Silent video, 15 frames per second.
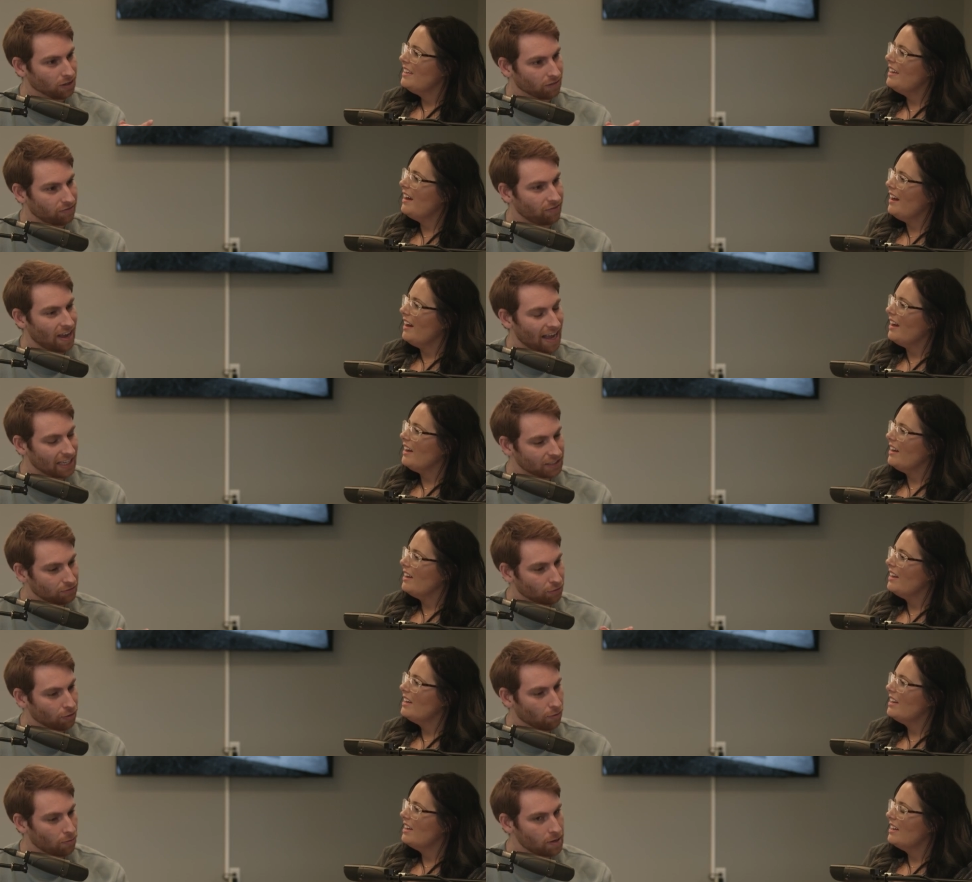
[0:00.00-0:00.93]
Speaker 1: going to yeah. fast
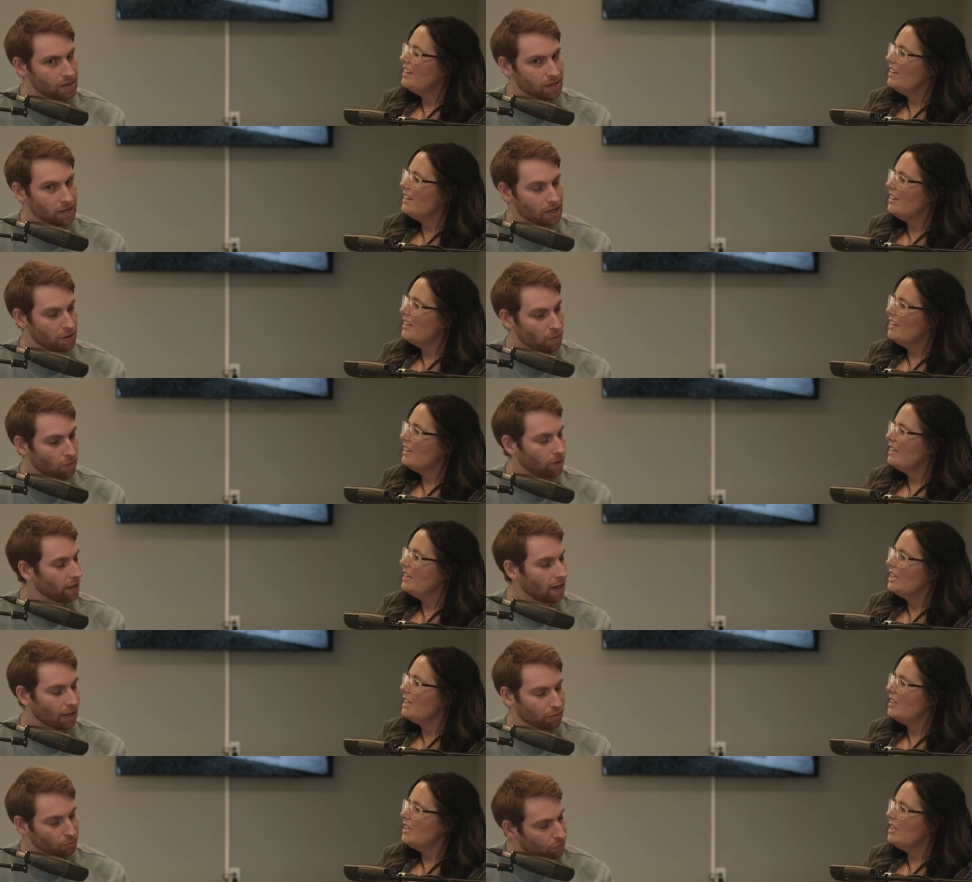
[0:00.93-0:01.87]
for a week and you only
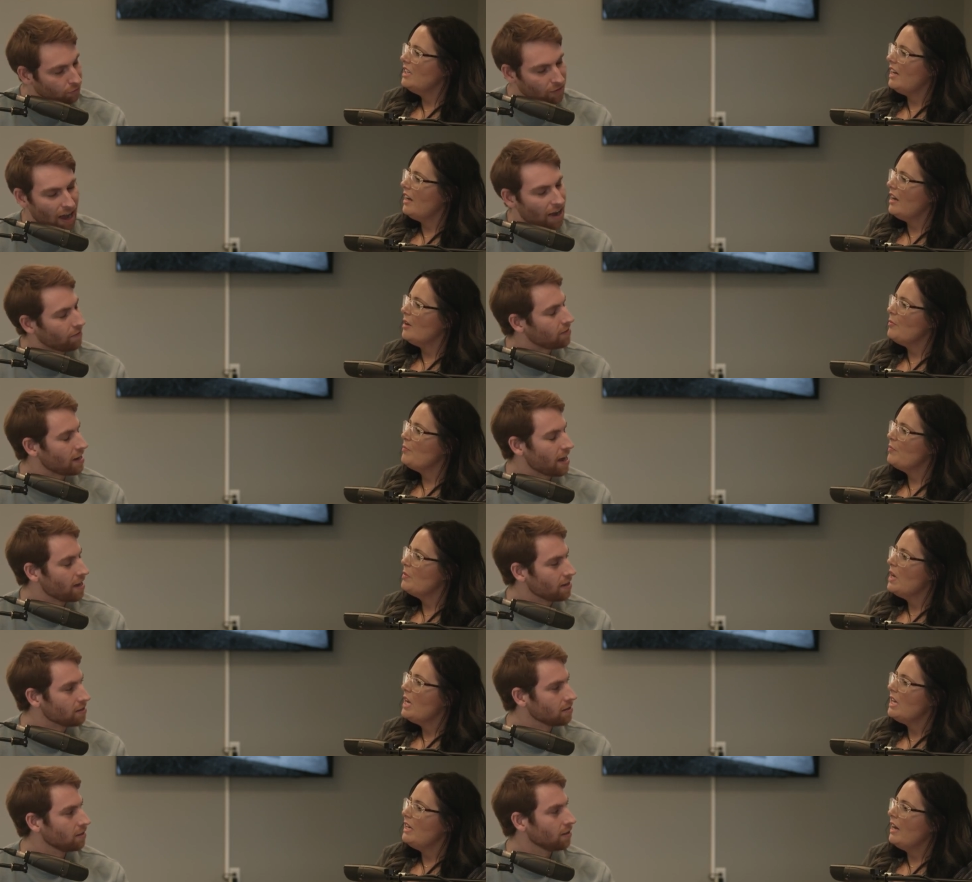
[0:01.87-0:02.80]
got through yeah. five
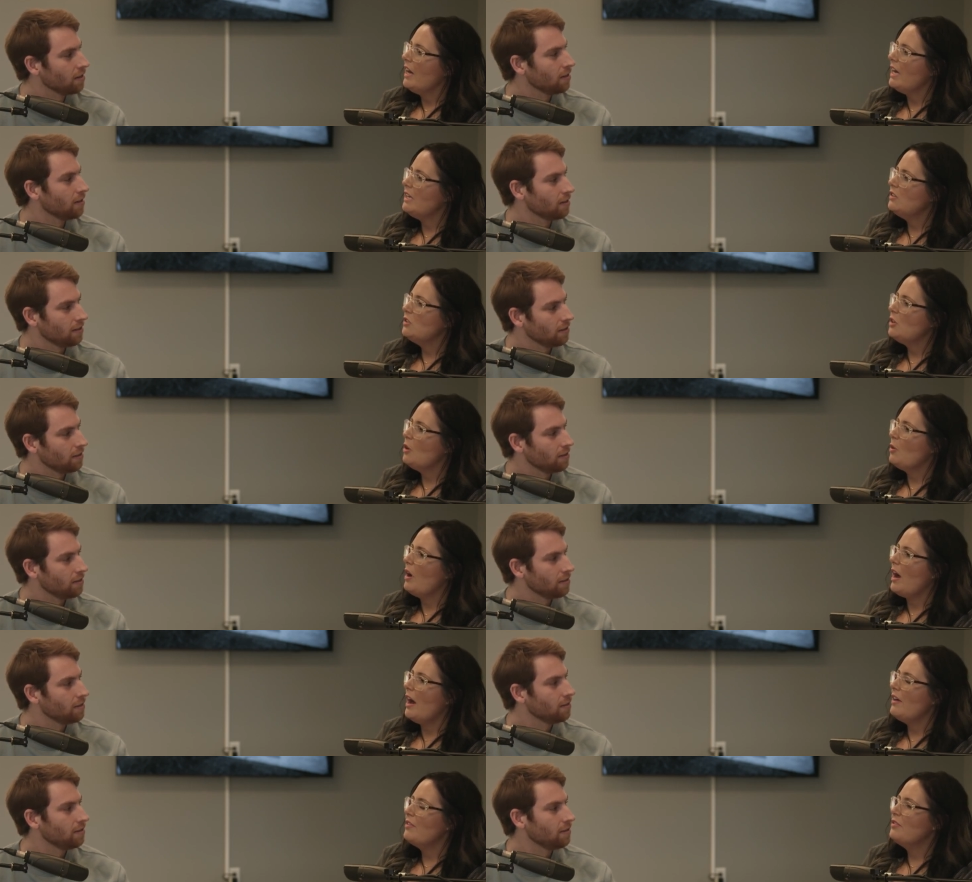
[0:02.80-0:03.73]
Speaker 2: days. Yeah, and so
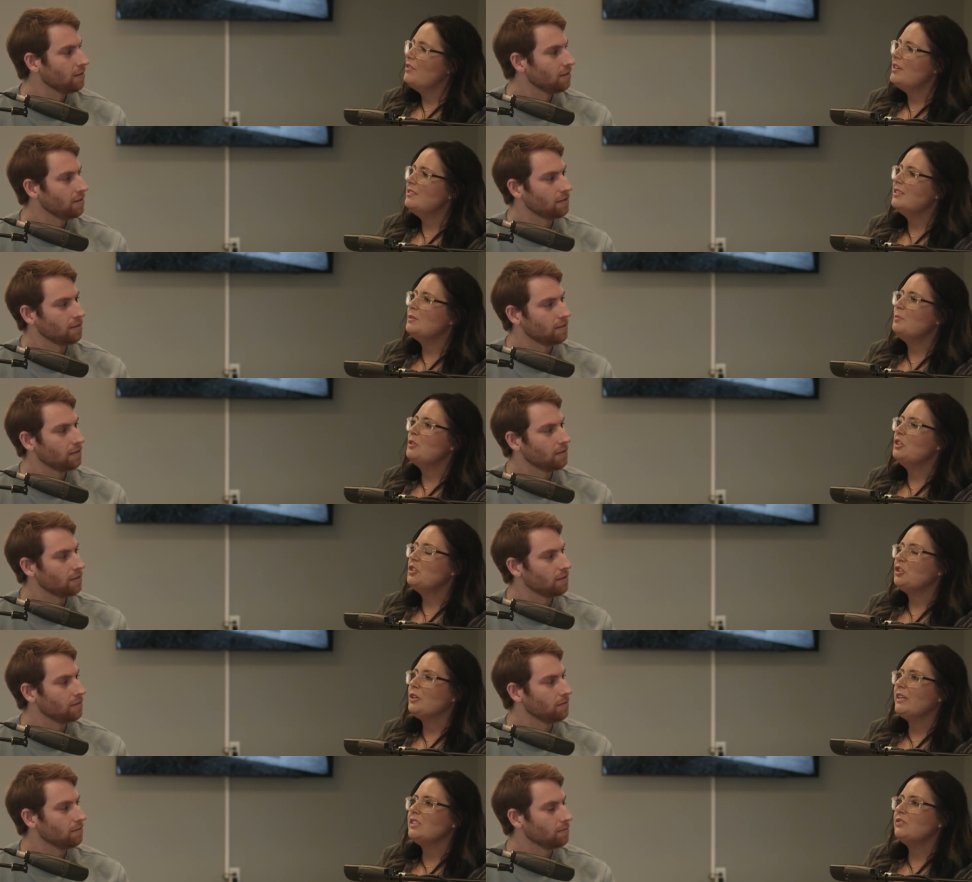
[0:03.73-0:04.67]
uh, this has been
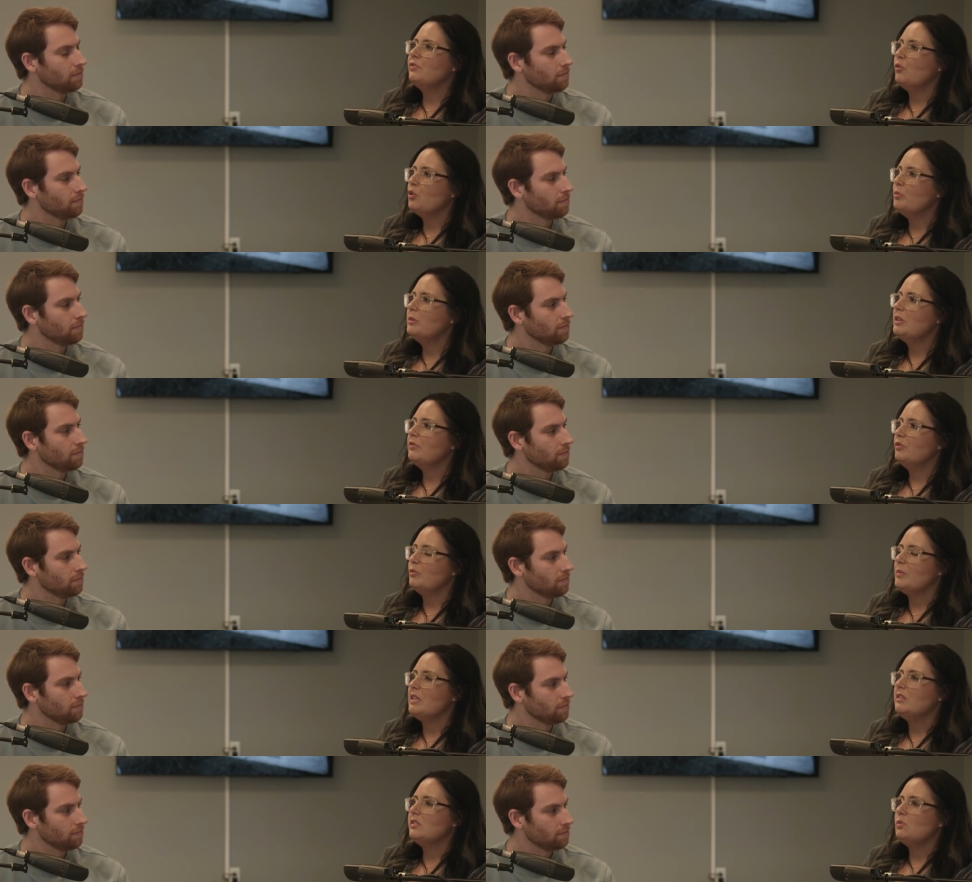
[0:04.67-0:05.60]
transformative for
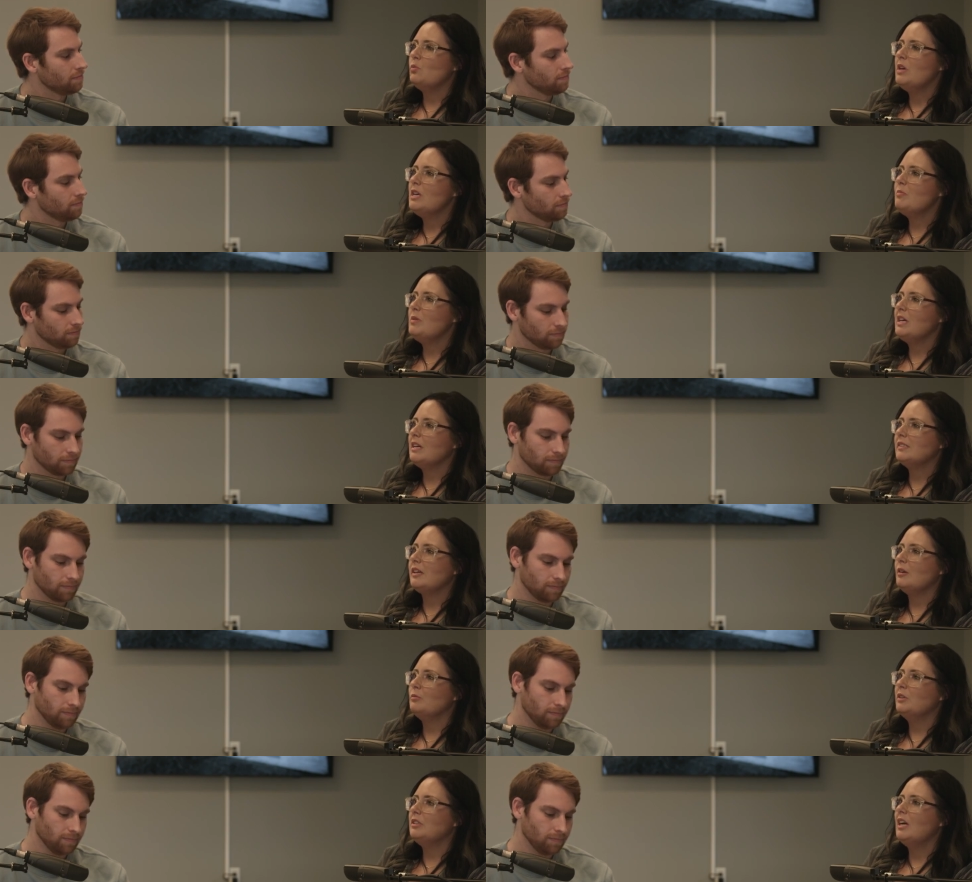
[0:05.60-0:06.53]
me this week because
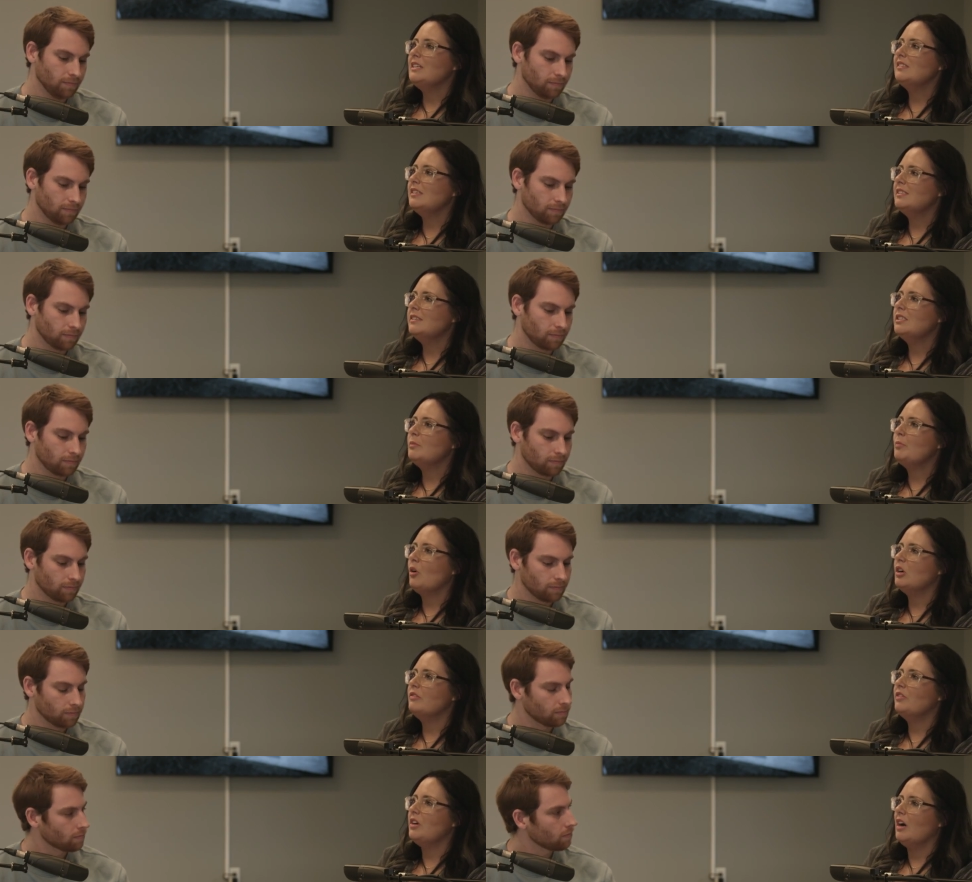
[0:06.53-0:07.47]
I realized this is a
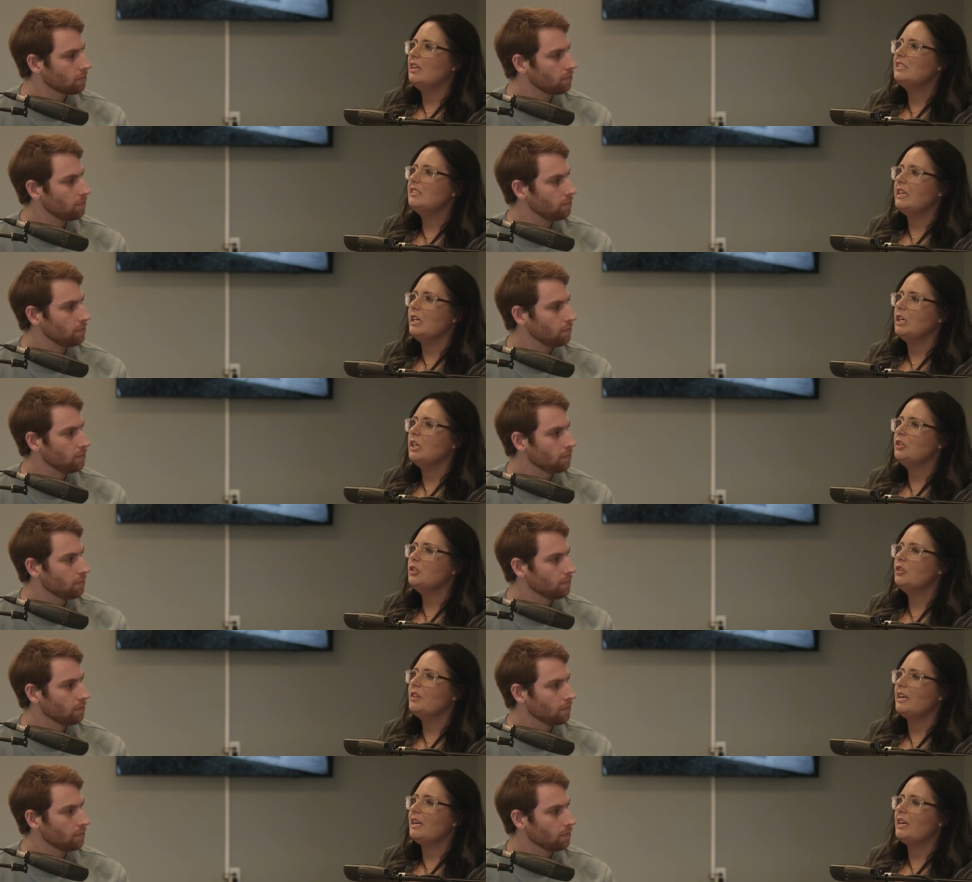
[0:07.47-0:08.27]
part of God's character